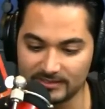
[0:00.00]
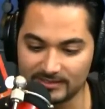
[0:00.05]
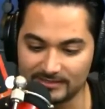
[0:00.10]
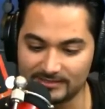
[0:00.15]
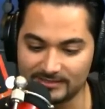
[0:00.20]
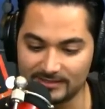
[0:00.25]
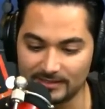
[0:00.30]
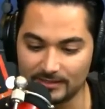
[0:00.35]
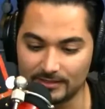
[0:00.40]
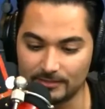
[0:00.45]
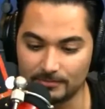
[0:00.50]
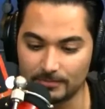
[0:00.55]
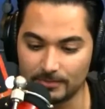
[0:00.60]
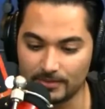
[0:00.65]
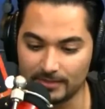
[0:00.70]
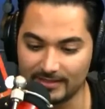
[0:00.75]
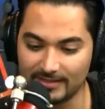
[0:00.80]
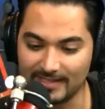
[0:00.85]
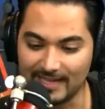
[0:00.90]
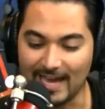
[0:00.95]
considered
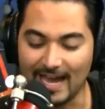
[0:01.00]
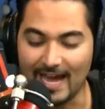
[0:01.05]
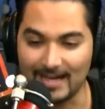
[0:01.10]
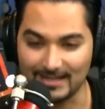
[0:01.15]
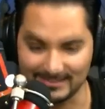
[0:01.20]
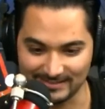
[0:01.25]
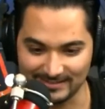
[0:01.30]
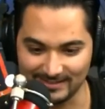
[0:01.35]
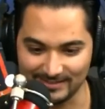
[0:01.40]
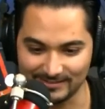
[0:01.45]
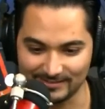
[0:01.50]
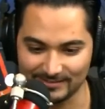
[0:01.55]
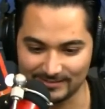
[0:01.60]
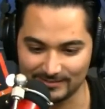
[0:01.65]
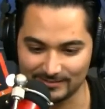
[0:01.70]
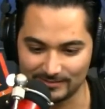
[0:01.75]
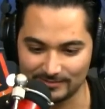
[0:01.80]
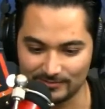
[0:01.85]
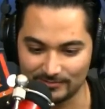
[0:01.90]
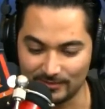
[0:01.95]
part of the
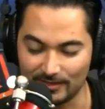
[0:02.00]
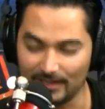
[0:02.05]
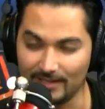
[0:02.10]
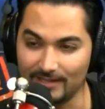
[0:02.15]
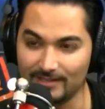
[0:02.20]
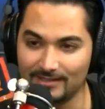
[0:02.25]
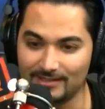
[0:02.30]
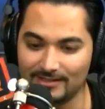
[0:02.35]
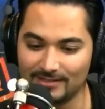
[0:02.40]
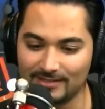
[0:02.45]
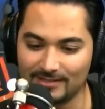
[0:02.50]
Axis, right?